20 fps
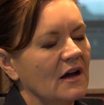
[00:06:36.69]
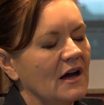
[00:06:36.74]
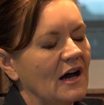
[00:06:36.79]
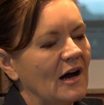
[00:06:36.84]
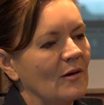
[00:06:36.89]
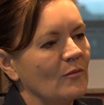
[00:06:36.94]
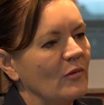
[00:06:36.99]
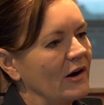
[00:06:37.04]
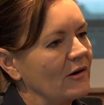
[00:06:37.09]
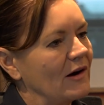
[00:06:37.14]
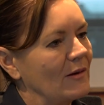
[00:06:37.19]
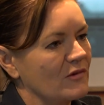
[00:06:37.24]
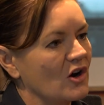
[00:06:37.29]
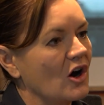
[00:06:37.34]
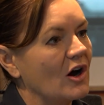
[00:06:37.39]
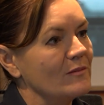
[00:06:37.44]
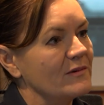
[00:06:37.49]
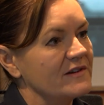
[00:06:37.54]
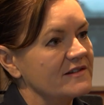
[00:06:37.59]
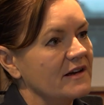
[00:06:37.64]
We're up
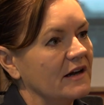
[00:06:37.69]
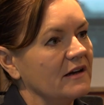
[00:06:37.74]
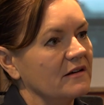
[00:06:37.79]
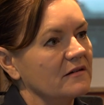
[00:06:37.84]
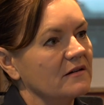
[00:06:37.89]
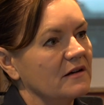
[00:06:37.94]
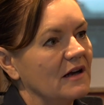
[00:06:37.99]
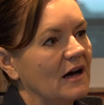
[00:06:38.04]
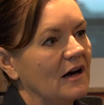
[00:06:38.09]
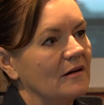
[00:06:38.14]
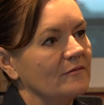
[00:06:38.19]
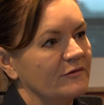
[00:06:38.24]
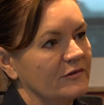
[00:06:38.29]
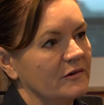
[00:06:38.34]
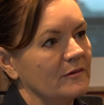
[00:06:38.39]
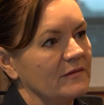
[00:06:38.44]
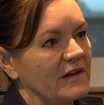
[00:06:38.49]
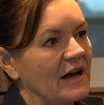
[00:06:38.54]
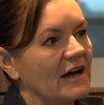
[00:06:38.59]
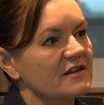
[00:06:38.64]
9%
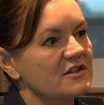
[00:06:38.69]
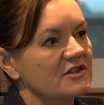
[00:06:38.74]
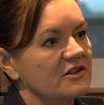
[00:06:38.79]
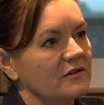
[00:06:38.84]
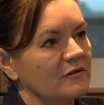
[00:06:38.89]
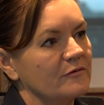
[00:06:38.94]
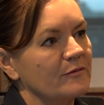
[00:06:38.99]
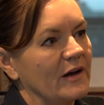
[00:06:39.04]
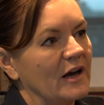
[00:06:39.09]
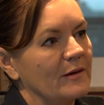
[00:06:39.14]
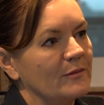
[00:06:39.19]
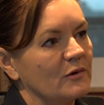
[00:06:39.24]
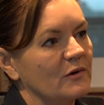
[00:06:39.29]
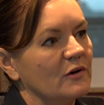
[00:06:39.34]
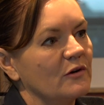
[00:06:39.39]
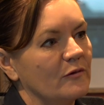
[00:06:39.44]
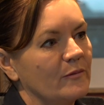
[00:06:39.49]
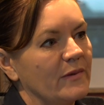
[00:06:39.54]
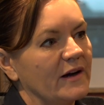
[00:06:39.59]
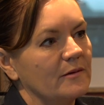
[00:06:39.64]
from last year of people
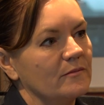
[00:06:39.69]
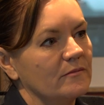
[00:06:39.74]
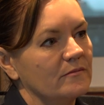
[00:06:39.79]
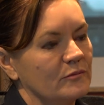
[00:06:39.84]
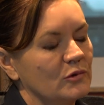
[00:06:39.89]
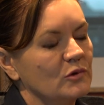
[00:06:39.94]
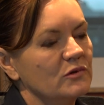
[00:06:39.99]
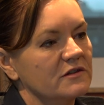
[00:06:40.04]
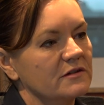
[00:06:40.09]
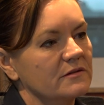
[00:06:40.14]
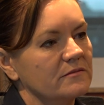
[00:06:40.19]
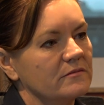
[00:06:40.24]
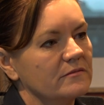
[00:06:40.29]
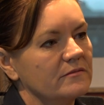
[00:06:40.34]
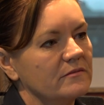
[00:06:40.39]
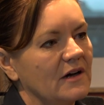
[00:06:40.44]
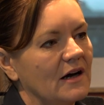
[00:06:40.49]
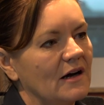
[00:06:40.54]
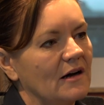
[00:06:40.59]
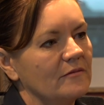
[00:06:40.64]
who have been booked
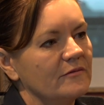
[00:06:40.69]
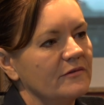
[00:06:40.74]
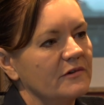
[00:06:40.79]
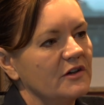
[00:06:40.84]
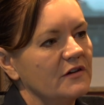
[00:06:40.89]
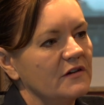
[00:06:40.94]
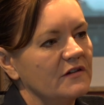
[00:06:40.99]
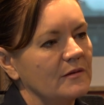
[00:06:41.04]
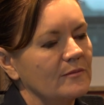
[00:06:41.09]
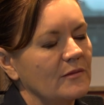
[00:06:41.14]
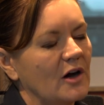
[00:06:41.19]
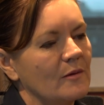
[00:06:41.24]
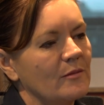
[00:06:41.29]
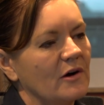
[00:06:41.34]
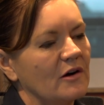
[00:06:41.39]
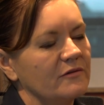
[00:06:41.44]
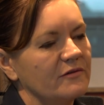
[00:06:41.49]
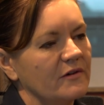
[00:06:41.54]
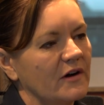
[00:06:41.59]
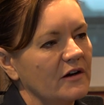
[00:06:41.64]
for using
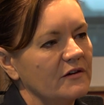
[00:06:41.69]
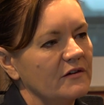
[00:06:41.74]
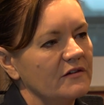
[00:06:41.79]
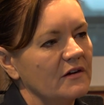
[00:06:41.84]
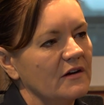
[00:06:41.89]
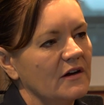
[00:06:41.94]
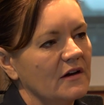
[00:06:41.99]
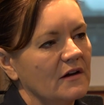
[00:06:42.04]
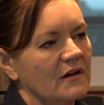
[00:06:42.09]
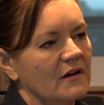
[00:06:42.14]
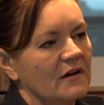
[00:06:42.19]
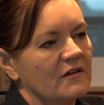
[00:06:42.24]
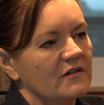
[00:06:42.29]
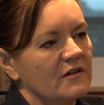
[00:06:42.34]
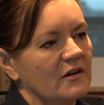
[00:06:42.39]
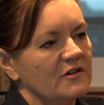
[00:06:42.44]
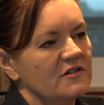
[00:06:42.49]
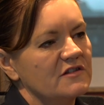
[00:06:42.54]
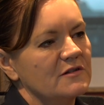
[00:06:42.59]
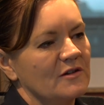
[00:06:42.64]
mobile phones.
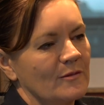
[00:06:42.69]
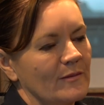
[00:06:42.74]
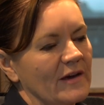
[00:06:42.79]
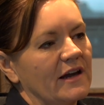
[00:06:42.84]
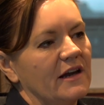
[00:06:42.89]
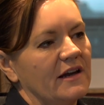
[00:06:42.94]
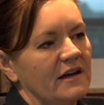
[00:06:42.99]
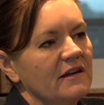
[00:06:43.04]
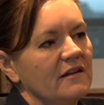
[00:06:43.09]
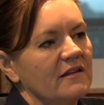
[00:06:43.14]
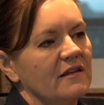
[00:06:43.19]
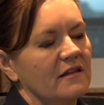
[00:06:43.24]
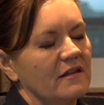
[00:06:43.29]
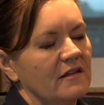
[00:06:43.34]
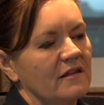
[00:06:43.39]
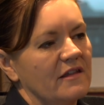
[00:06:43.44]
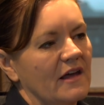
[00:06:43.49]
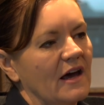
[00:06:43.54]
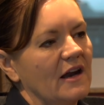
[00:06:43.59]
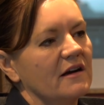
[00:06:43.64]
So to me,
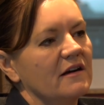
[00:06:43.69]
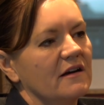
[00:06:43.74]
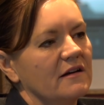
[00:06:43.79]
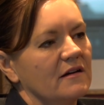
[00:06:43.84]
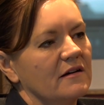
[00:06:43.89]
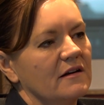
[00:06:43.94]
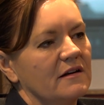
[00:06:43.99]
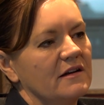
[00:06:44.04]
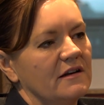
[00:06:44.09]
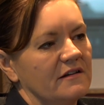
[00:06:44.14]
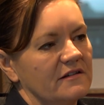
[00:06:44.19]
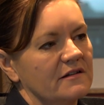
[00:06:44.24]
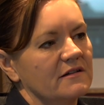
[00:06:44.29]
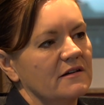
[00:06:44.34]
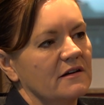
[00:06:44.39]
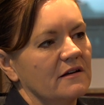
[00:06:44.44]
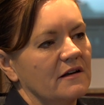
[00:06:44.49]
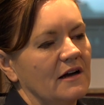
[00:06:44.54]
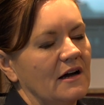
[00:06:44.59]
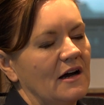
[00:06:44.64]
that is
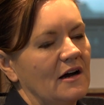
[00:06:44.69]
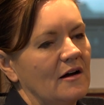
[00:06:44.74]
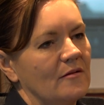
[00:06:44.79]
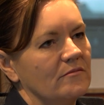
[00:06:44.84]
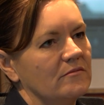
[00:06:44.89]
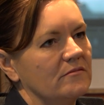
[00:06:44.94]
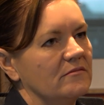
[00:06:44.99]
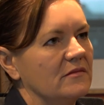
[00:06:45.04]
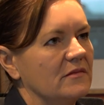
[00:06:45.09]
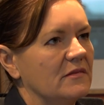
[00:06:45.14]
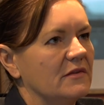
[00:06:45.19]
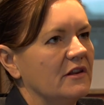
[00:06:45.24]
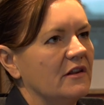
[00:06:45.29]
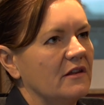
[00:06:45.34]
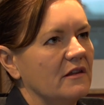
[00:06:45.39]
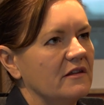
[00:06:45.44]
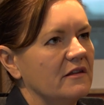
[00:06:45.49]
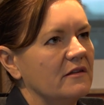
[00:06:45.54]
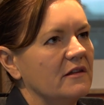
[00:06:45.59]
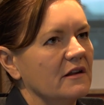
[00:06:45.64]

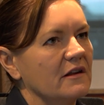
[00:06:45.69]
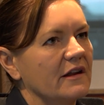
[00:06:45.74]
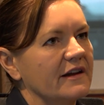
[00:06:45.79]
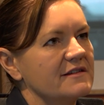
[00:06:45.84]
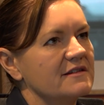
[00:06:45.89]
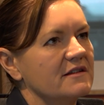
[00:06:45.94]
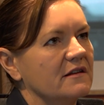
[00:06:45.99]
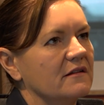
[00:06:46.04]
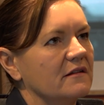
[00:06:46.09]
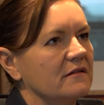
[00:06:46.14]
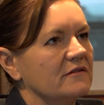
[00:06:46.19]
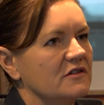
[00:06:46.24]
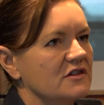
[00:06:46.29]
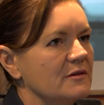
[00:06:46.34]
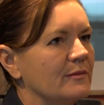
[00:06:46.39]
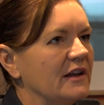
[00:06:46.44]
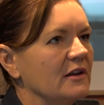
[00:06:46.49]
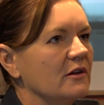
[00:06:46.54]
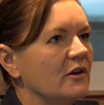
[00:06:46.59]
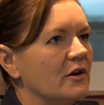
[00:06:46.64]
the lesson
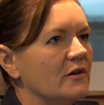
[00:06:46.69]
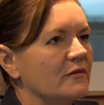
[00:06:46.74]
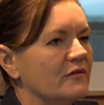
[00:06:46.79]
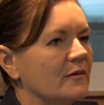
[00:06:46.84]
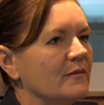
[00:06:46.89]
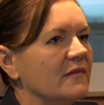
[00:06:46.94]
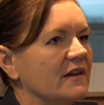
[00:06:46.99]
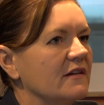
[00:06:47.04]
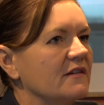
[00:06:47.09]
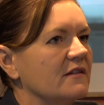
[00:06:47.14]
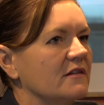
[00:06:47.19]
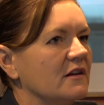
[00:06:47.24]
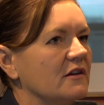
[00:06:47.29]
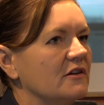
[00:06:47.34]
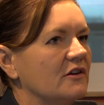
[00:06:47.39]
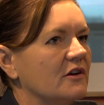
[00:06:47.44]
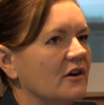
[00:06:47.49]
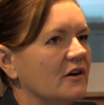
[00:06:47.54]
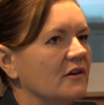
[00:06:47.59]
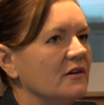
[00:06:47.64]
to be learnt from this, that,
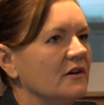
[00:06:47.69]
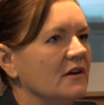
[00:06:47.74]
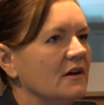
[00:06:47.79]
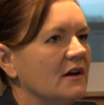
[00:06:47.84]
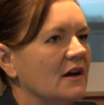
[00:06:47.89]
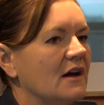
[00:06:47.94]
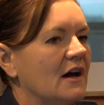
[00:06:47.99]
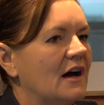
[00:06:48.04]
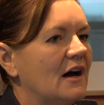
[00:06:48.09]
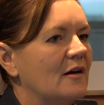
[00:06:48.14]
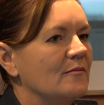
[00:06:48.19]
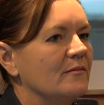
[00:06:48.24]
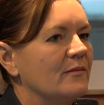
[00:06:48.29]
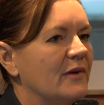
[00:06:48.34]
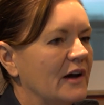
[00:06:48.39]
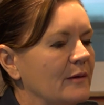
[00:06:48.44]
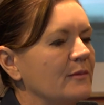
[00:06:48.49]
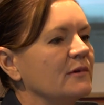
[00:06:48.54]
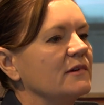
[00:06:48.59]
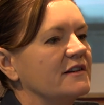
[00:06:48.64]

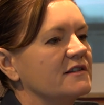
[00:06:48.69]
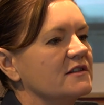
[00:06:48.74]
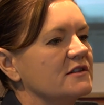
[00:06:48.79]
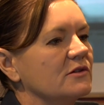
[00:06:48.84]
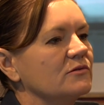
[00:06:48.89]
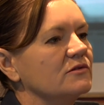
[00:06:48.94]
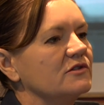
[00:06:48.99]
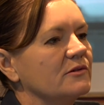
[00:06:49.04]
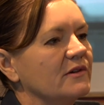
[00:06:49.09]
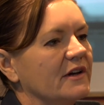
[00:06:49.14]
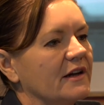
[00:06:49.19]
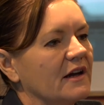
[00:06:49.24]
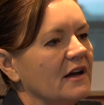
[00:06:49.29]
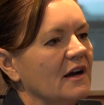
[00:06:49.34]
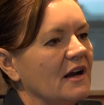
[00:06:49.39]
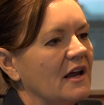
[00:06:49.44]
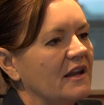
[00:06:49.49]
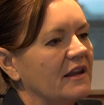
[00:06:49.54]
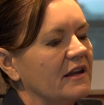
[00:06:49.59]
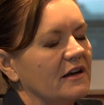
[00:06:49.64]
people are still doing
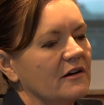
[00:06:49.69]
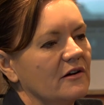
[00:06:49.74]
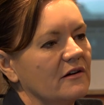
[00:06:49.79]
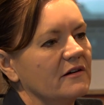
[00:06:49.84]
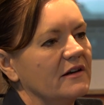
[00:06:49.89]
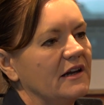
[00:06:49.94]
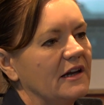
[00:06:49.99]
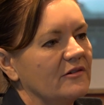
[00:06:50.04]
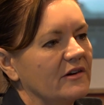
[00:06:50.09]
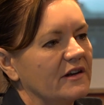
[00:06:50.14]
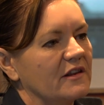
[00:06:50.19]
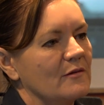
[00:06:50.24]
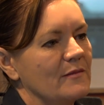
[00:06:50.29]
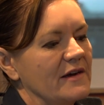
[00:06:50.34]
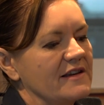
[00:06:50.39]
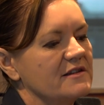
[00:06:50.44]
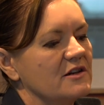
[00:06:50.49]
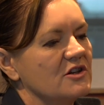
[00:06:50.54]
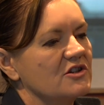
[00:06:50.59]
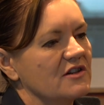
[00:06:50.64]
it and they're not hearing the
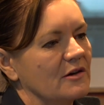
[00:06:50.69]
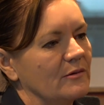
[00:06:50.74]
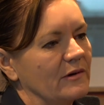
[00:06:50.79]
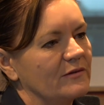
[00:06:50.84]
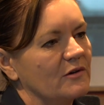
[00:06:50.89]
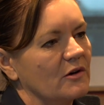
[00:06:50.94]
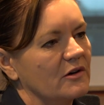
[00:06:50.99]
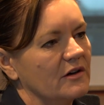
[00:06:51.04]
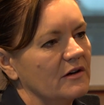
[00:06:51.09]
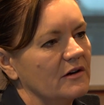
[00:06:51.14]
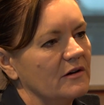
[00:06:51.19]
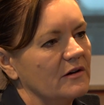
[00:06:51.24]
message. So we've got